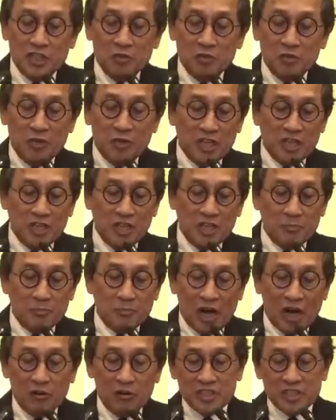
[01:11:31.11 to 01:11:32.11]
middle
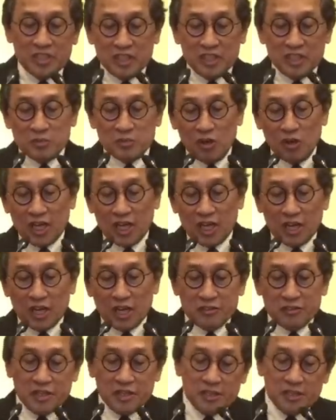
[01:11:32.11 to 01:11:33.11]
powers and smaller
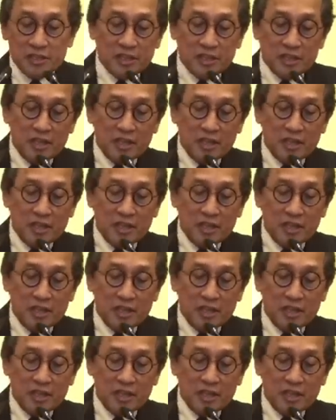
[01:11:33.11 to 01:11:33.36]
countries